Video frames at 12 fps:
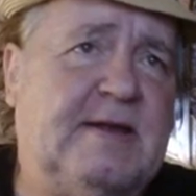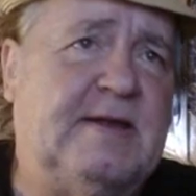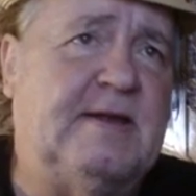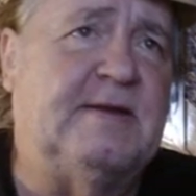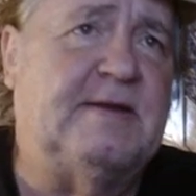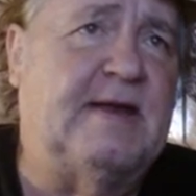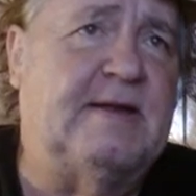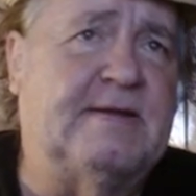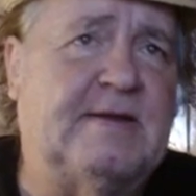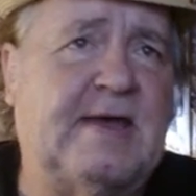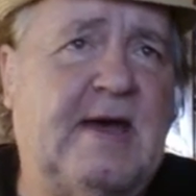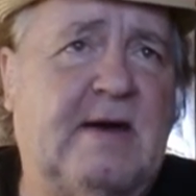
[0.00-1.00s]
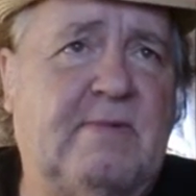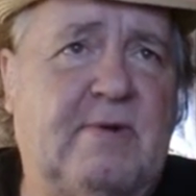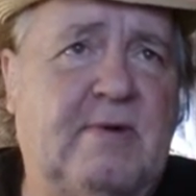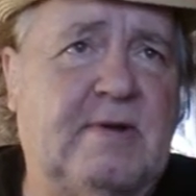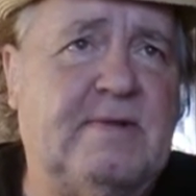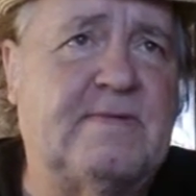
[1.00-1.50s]
didn't take the
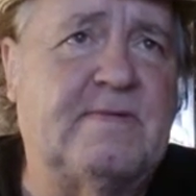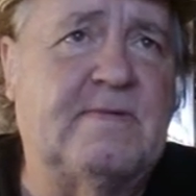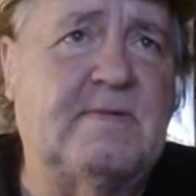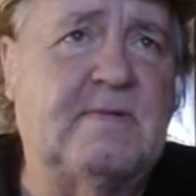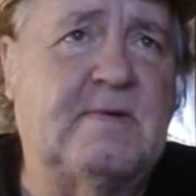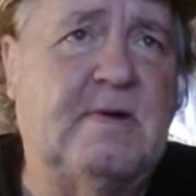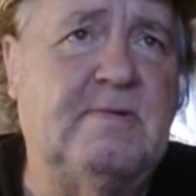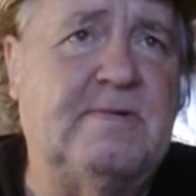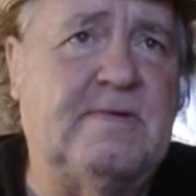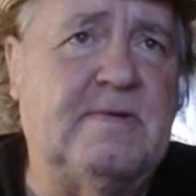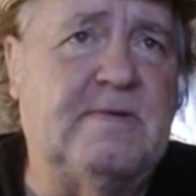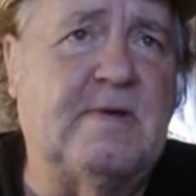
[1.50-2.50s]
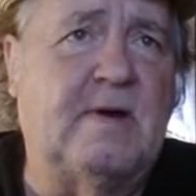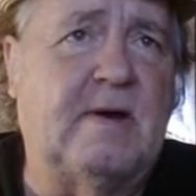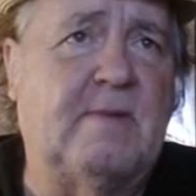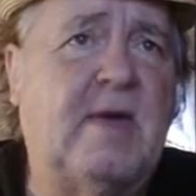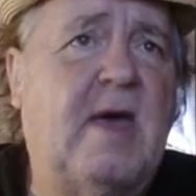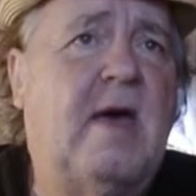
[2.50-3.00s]
Cowboys coaching job.
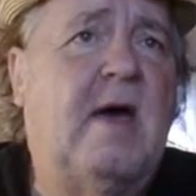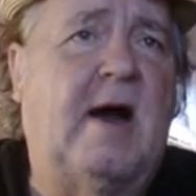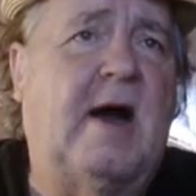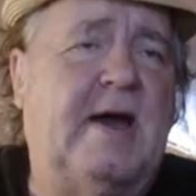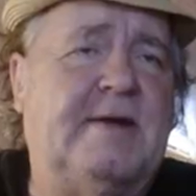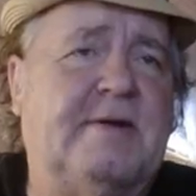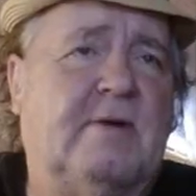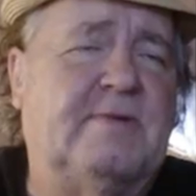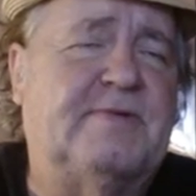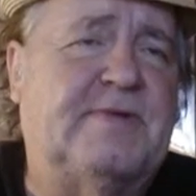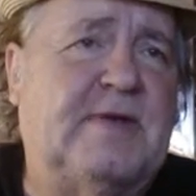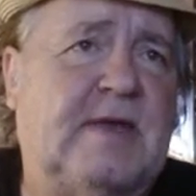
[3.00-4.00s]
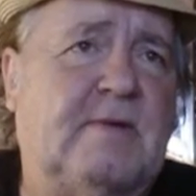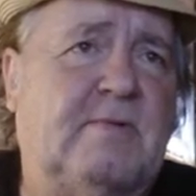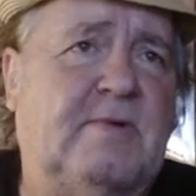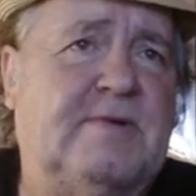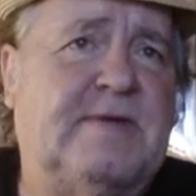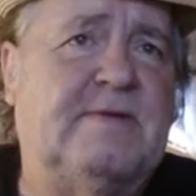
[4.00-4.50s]
I don't think
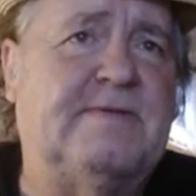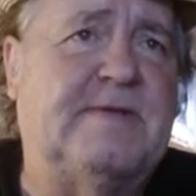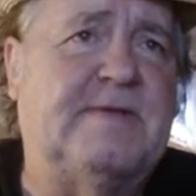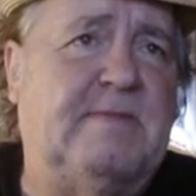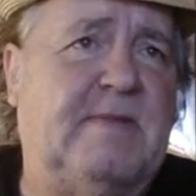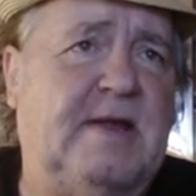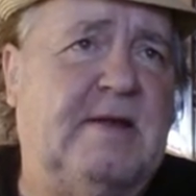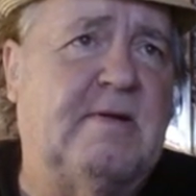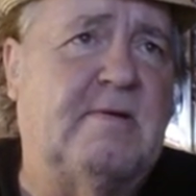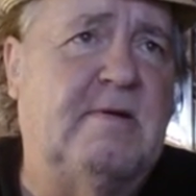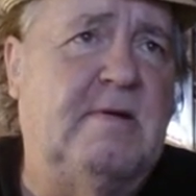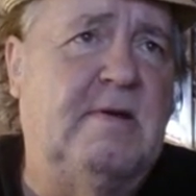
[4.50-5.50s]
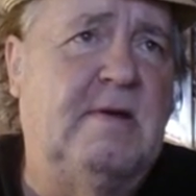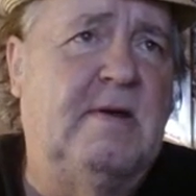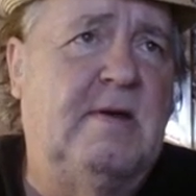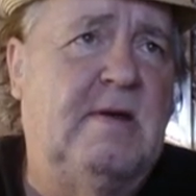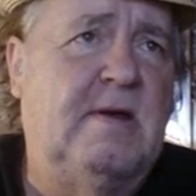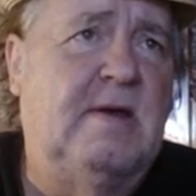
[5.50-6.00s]
with his demeanor
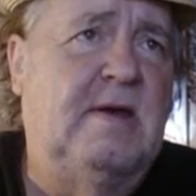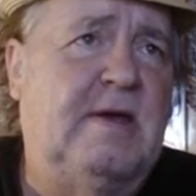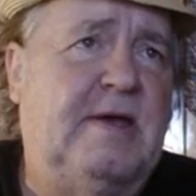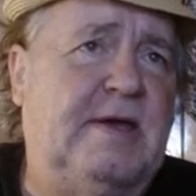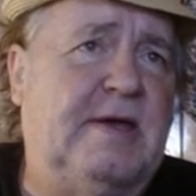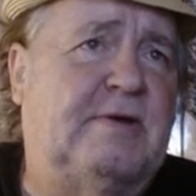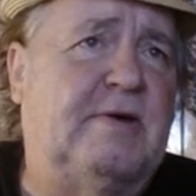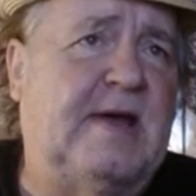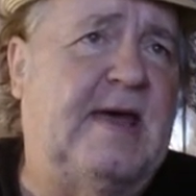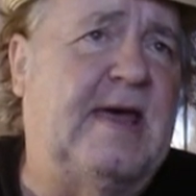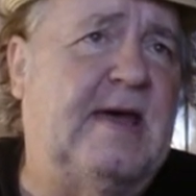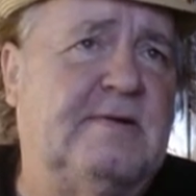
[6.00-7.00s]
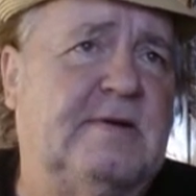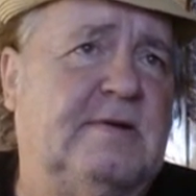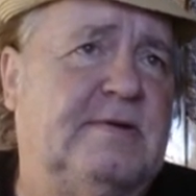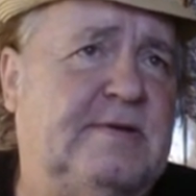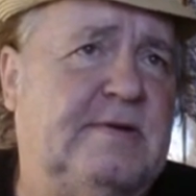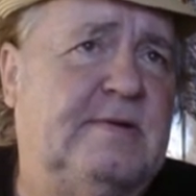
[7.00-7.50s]
he could have
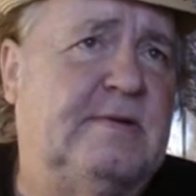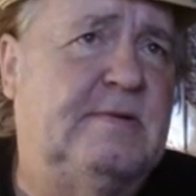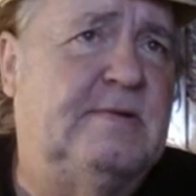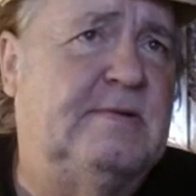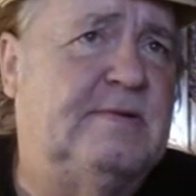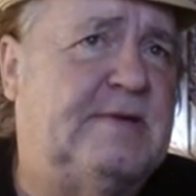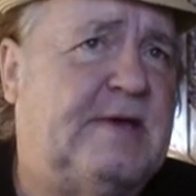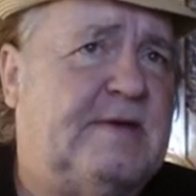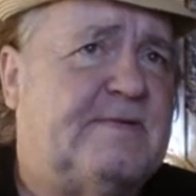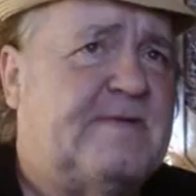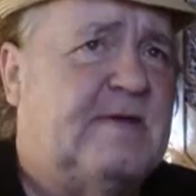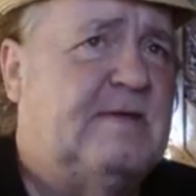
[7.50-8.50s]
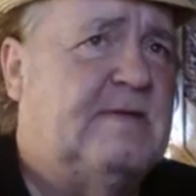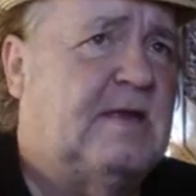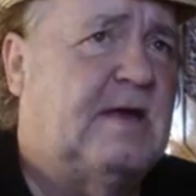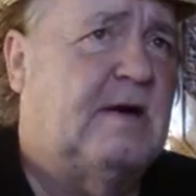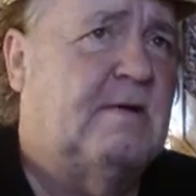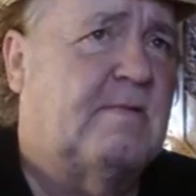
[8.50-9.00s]
handled this in the
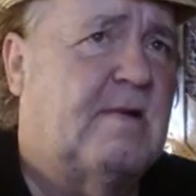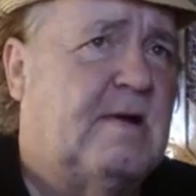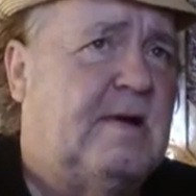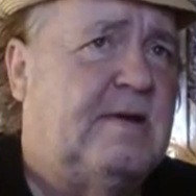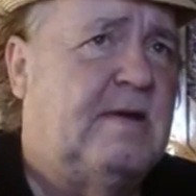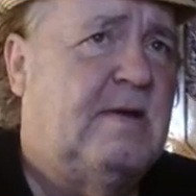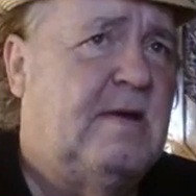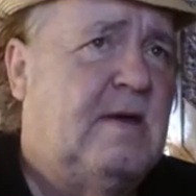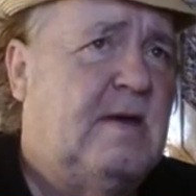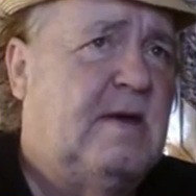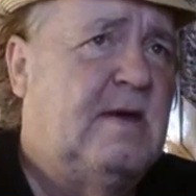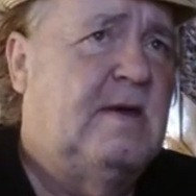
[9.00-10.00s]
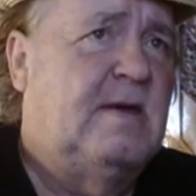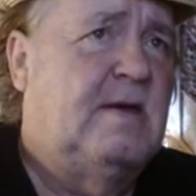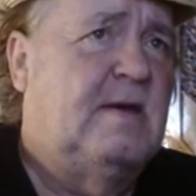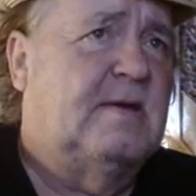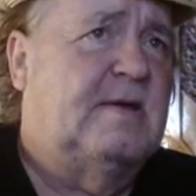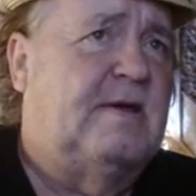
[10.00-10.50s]
long run.
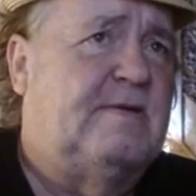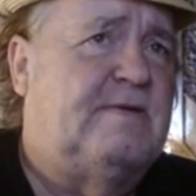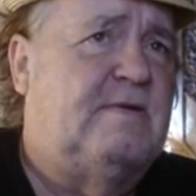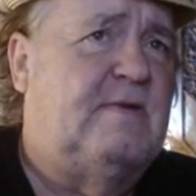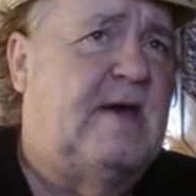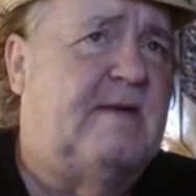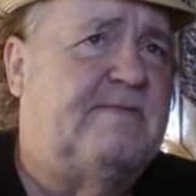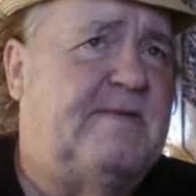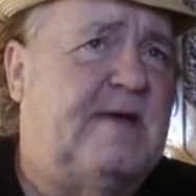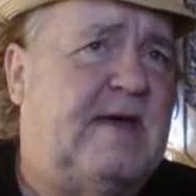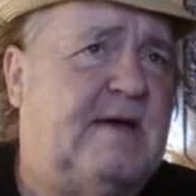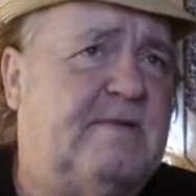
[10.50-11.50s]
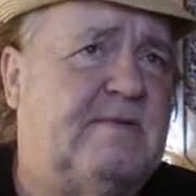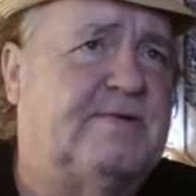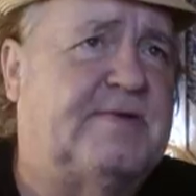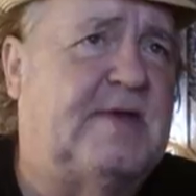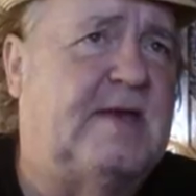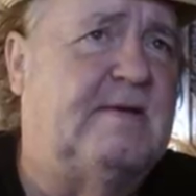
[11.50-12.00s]
Because you have to handle
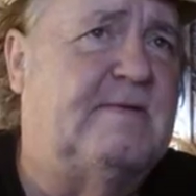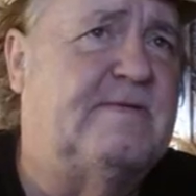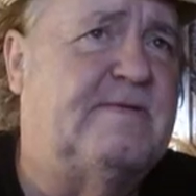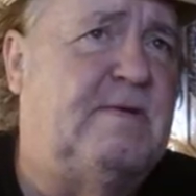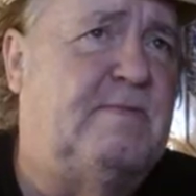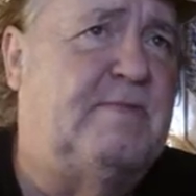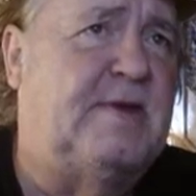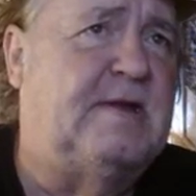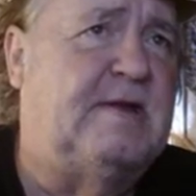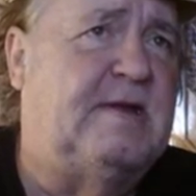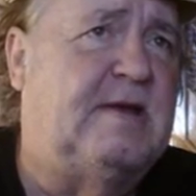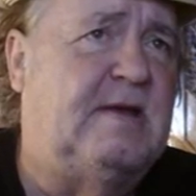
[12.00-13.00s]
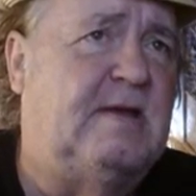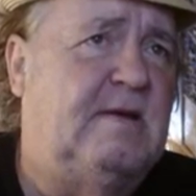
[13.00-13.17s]
things, stupidity